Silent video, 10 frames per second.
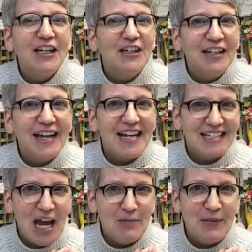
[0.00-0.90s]
good at
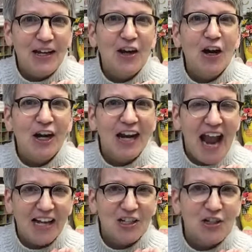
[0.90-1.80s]
typing her
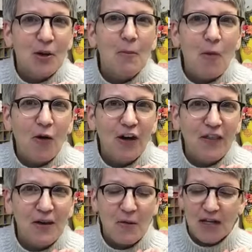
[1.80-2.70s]
answer more
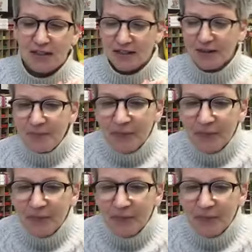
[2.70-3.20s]
than once.